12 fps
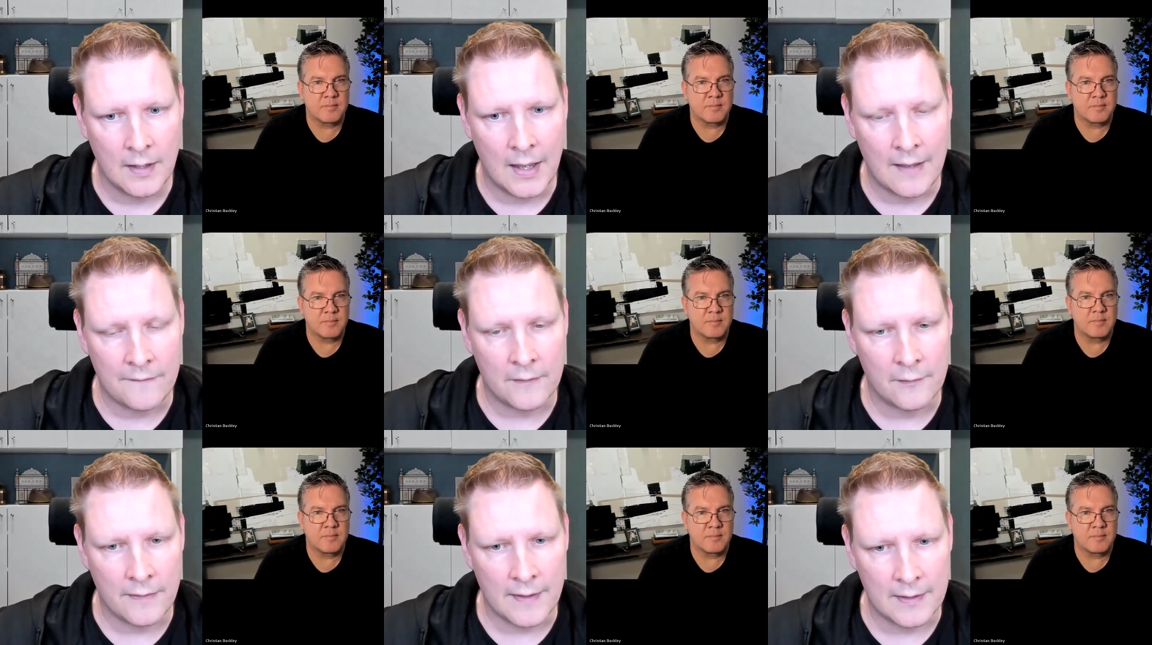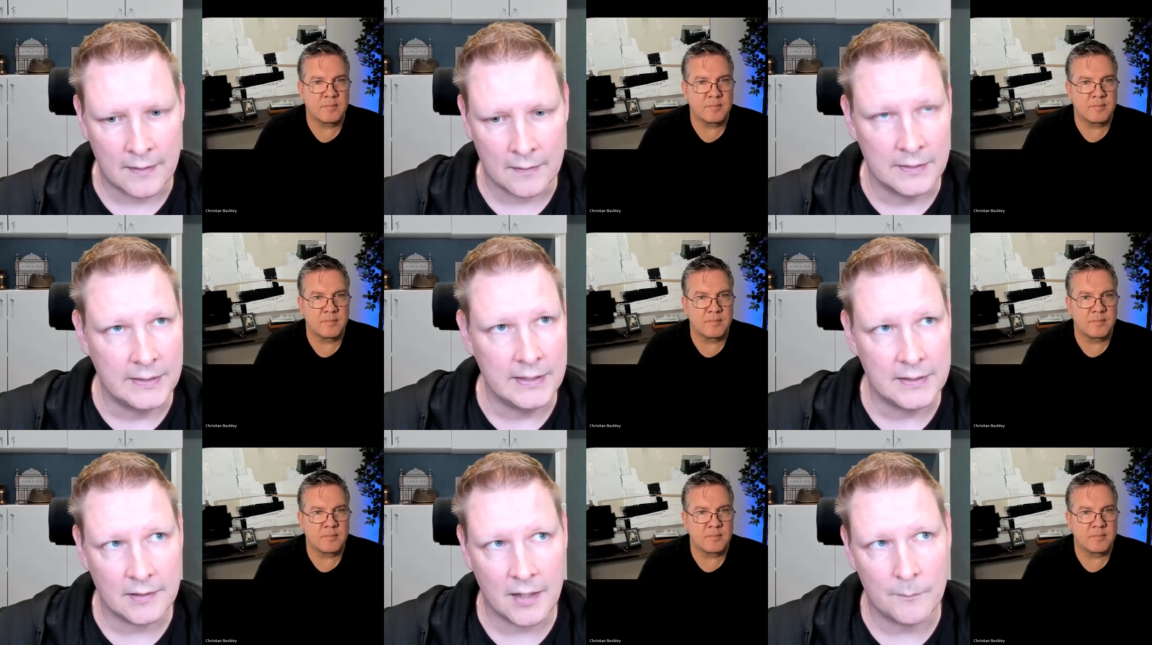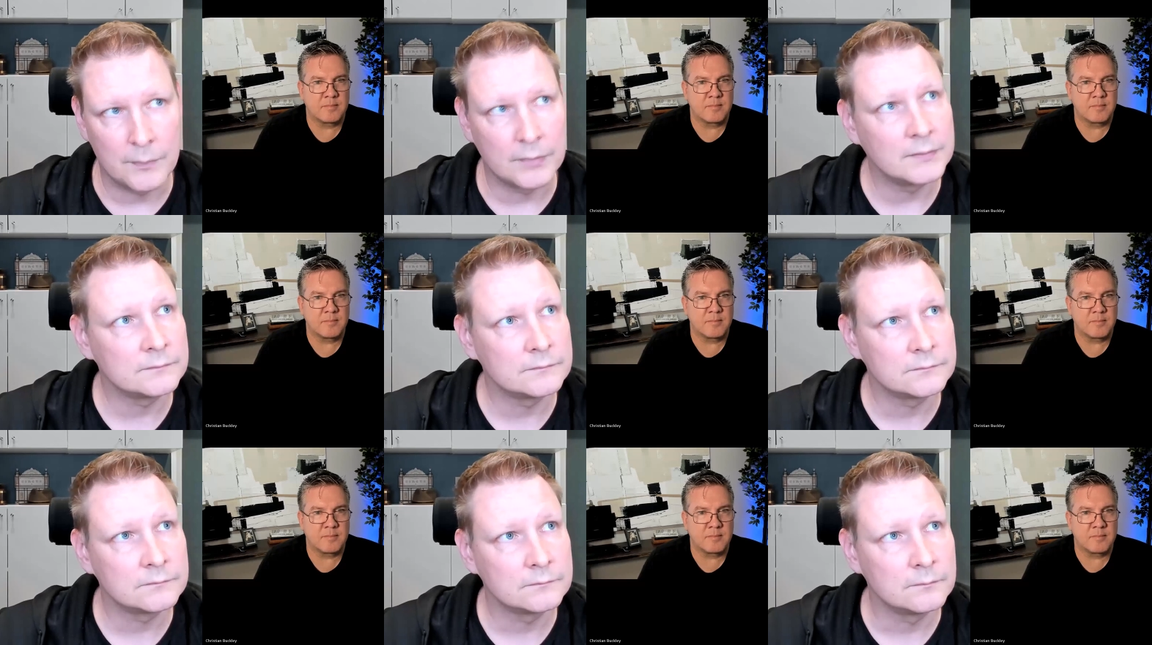Speaker 1: after the GitHub,
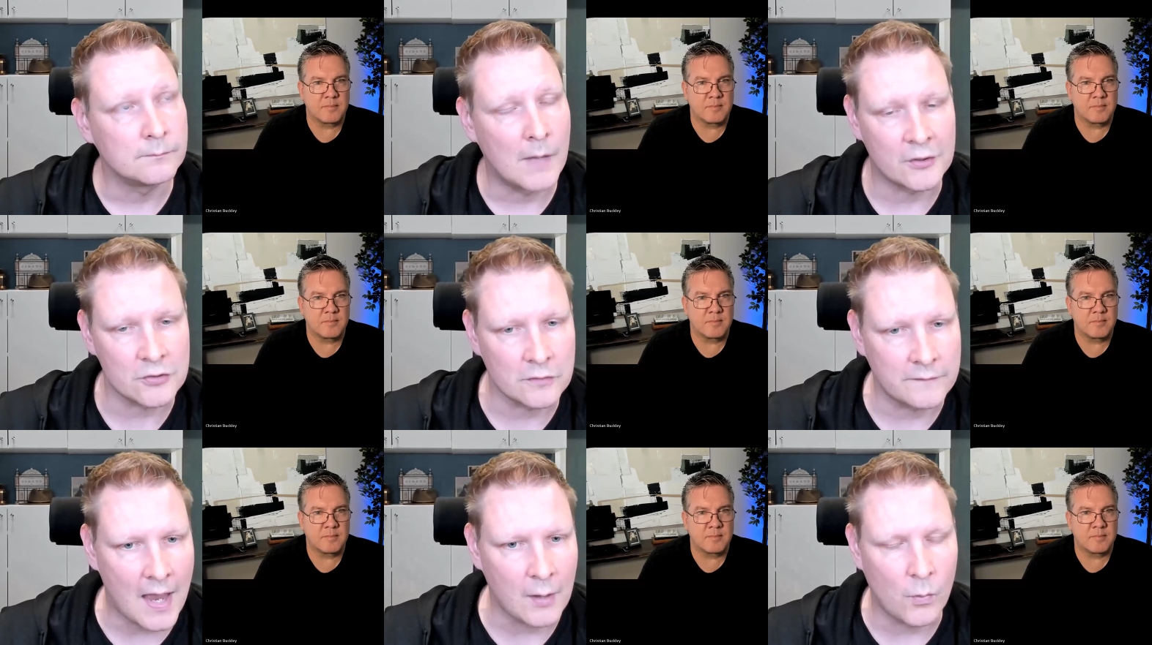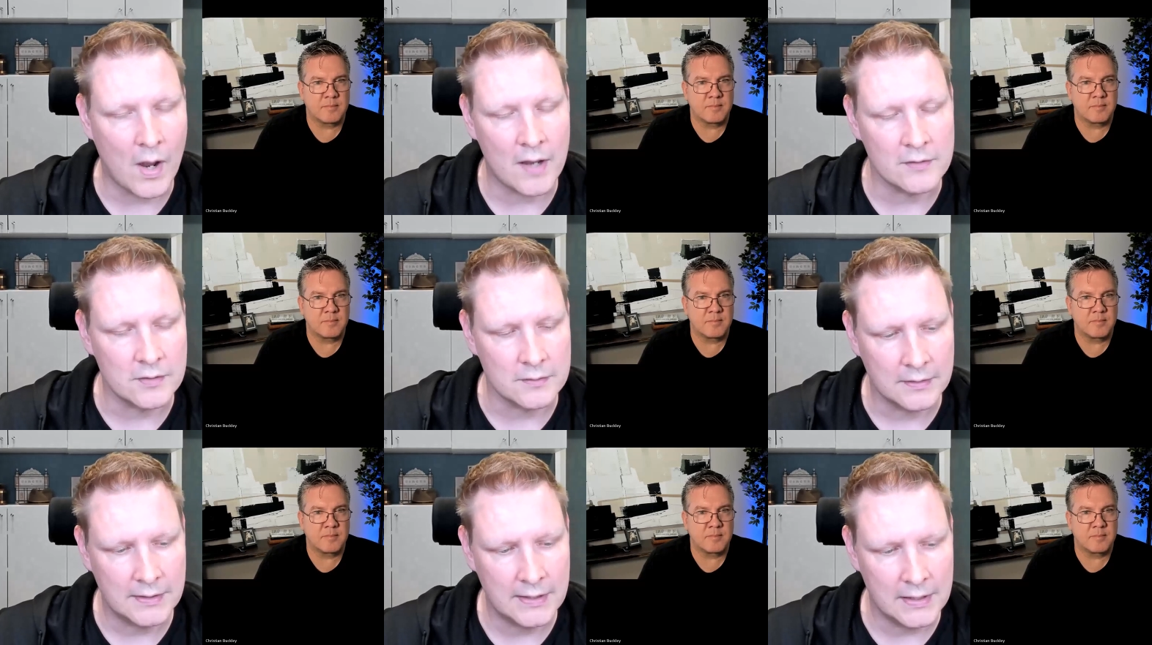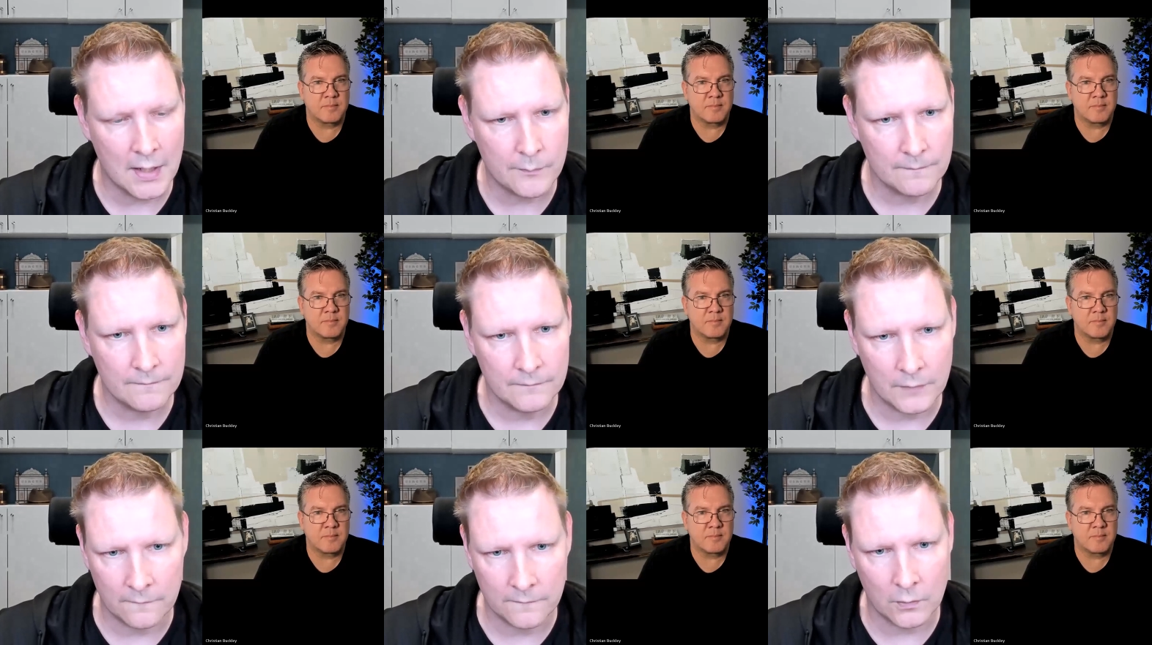Microsoft acquired GitHub,
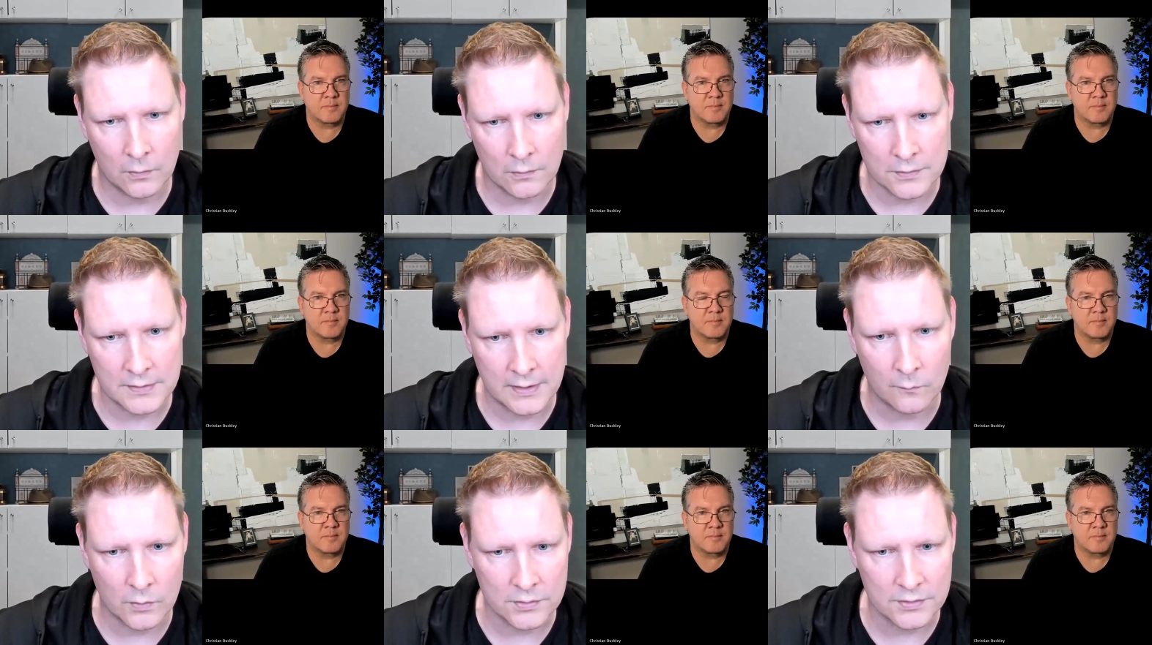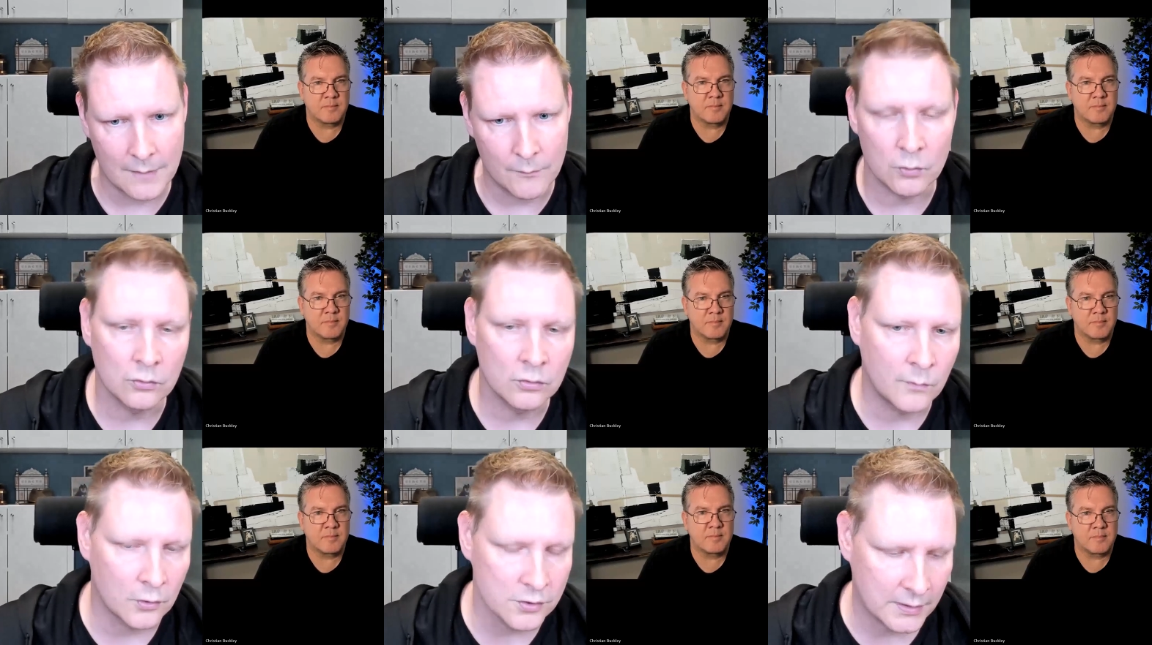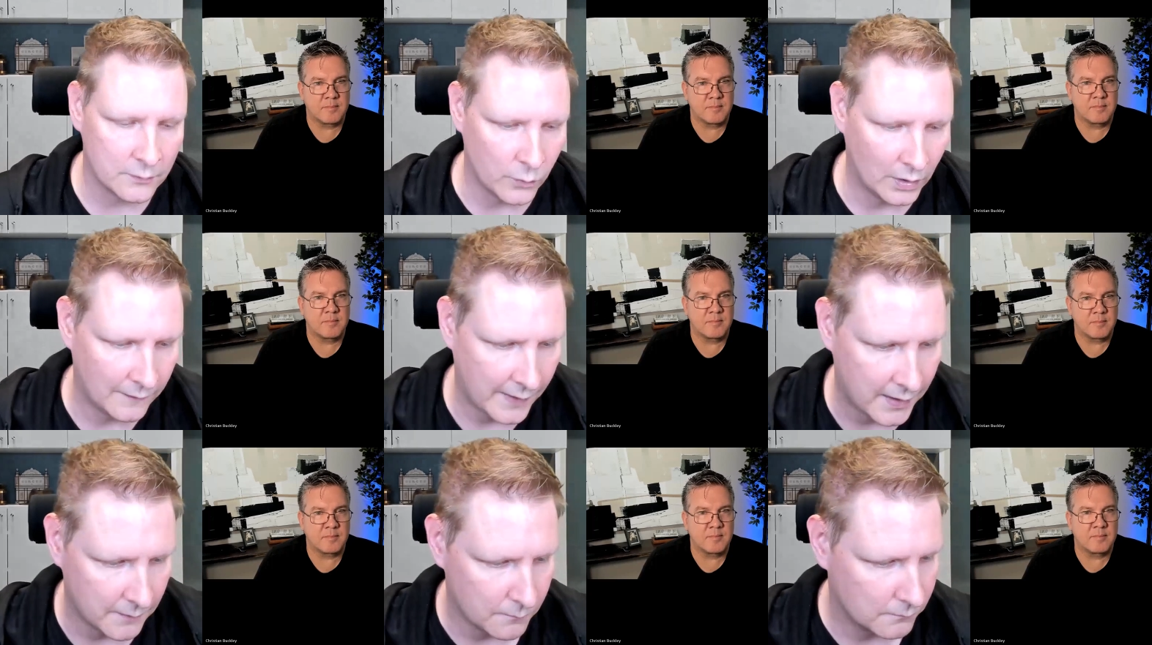of course, there was some rumors that will
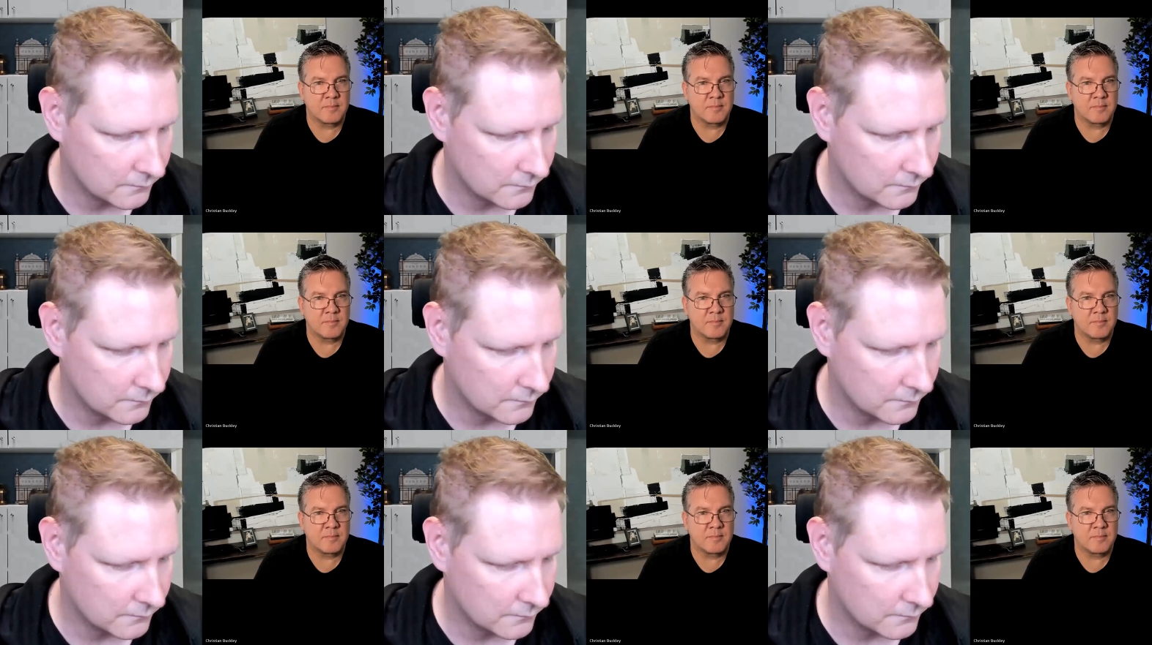they